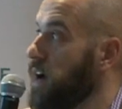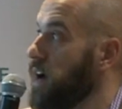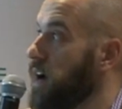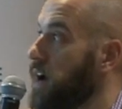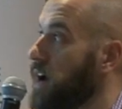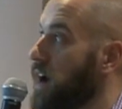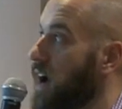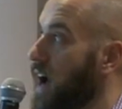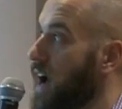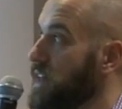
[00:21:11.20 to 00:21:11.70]

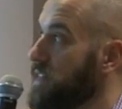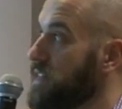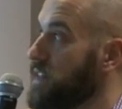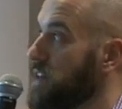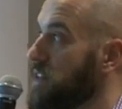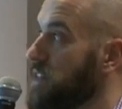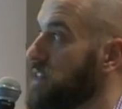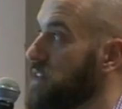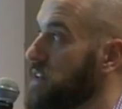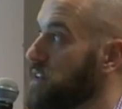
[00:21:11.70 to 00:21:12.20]
I
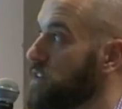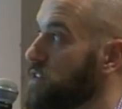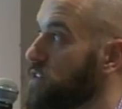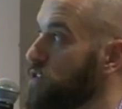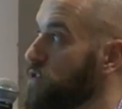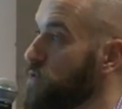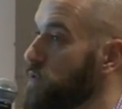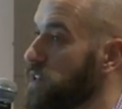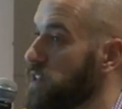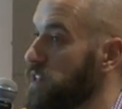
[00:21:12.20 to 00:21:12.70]
think that
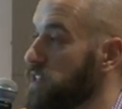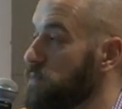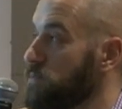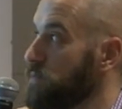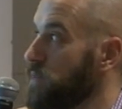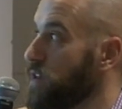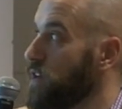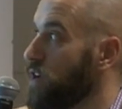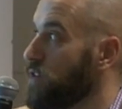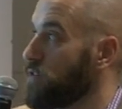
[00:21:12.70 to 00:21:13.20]
doing these
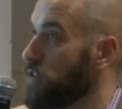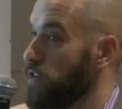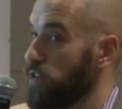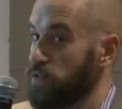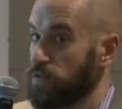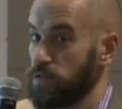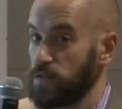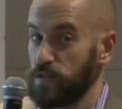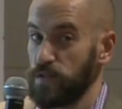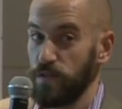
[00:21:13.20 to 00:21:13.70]

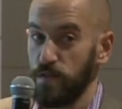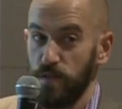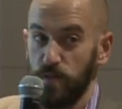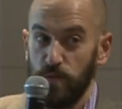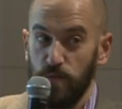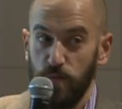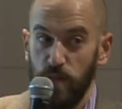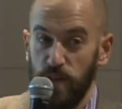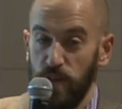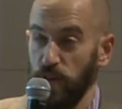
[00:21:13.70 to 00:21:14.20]
PROs
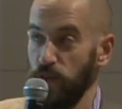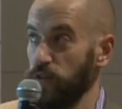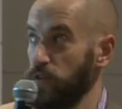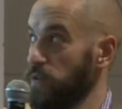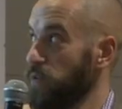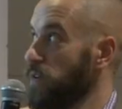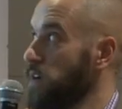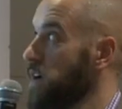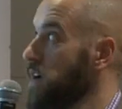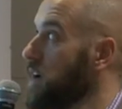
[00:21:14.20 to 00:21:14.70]
with
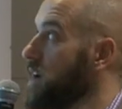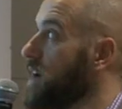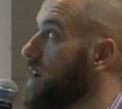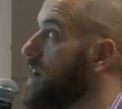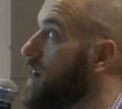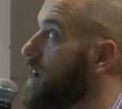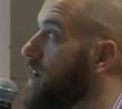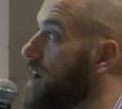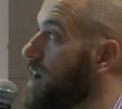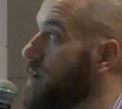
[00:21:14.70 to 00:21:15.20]
you
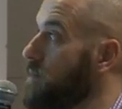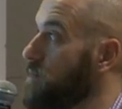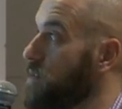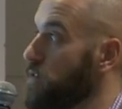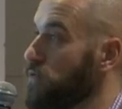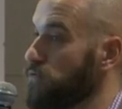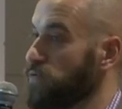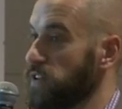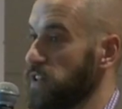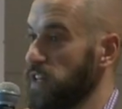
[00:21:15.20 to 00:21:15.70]

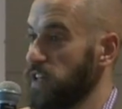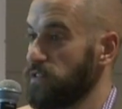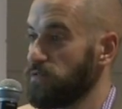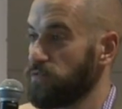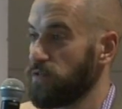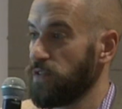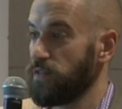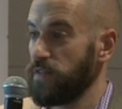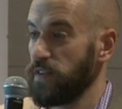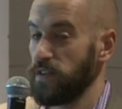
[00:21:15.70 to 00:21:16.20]
really
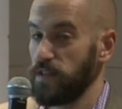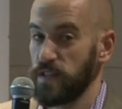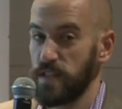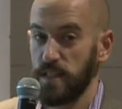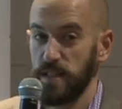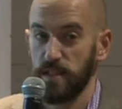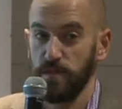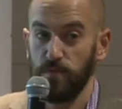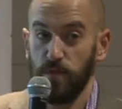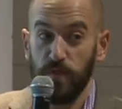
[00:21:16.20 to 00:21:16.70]

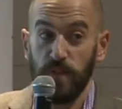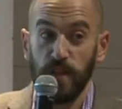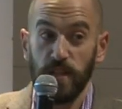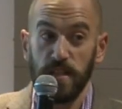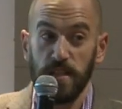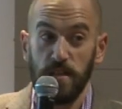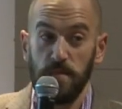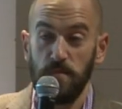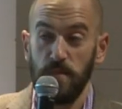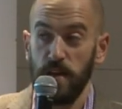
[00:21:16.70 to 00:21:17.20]

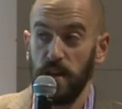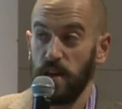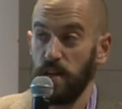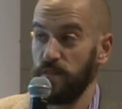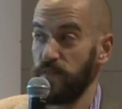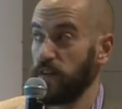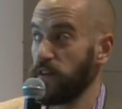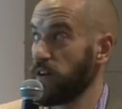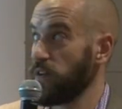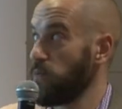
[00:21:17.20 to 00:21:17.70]
revealed to me a
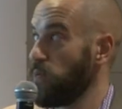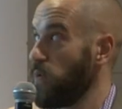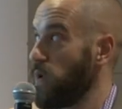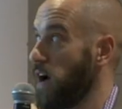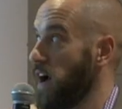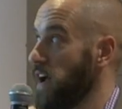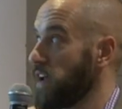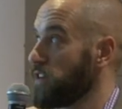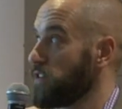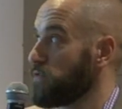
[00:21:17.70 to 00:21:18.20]
very
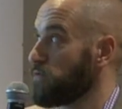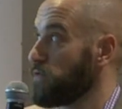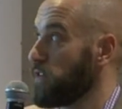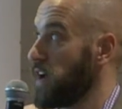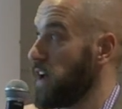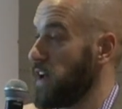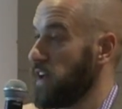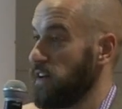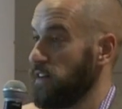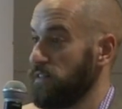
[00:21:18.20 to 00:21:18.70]
wide
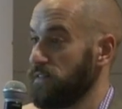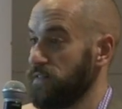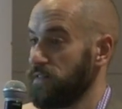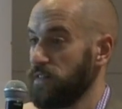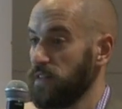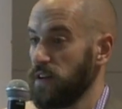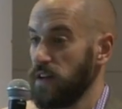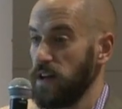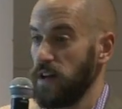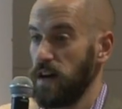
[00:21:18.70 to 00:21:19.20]
array of
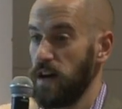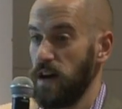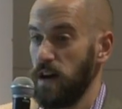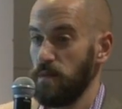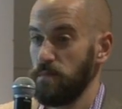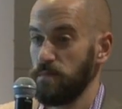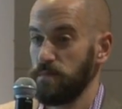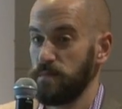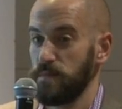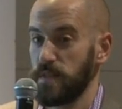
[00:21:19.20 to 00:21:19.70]

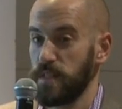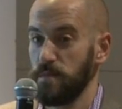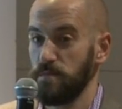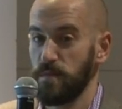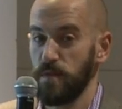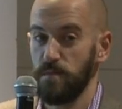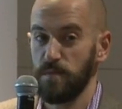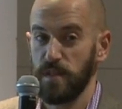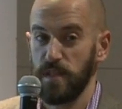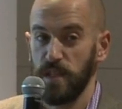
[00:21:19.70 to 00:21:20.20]

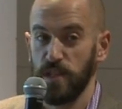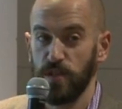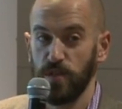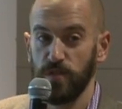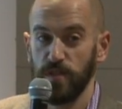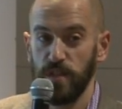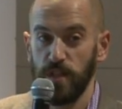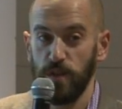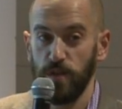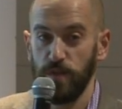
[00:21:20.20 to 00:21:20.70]
symptoms and
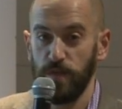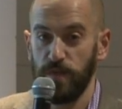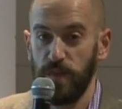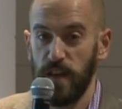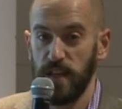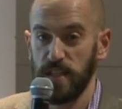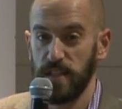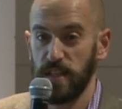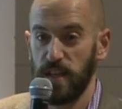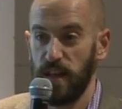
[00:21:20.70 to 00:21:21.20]
issues that you
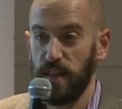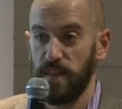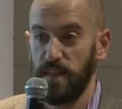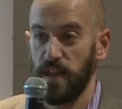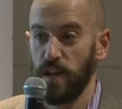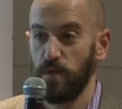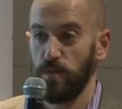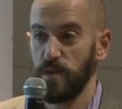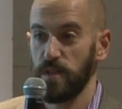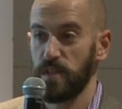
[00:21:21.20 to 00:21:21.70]
face that I
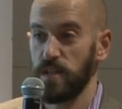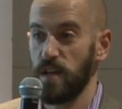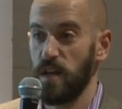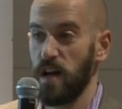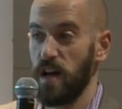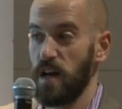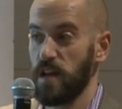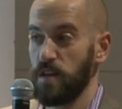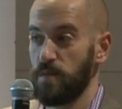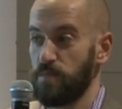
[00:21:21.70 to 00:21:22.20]
think was
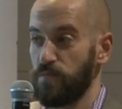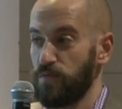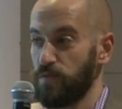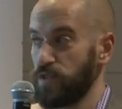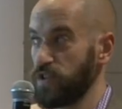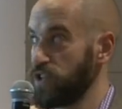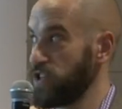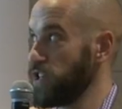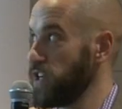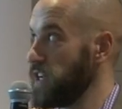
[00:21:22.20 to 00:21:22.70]

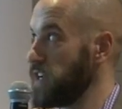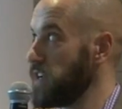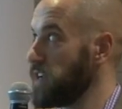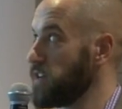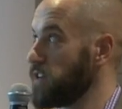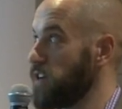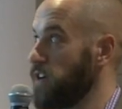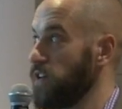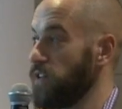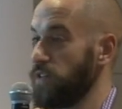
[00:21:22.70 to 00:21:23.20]

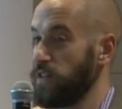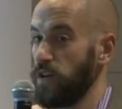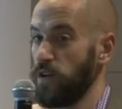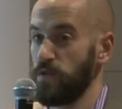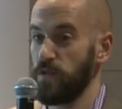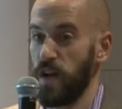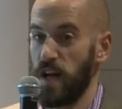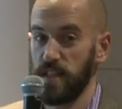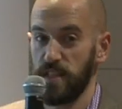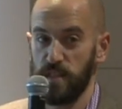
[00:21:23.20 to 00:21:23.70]
unappreciated, although
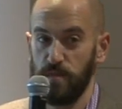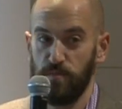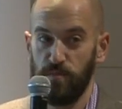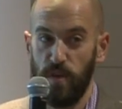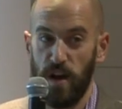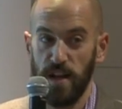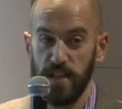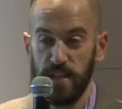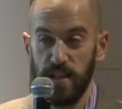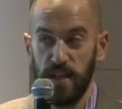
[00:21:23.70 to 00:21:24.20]
not
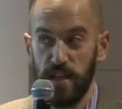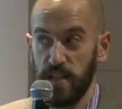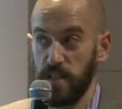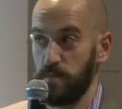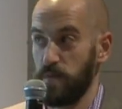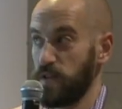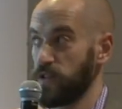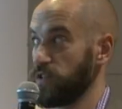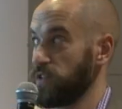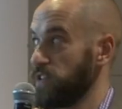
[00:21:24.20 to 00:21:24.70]
surprising,
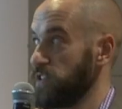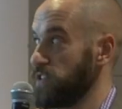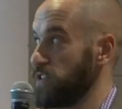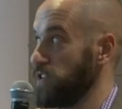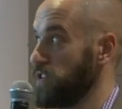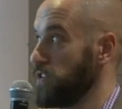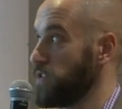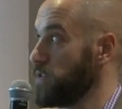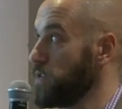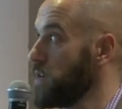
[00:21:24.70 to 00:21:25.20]
especially to
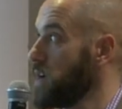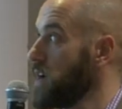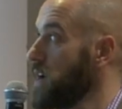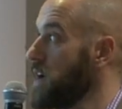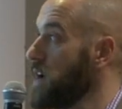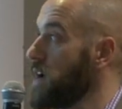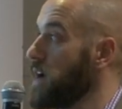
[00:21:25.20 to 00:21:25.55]
you.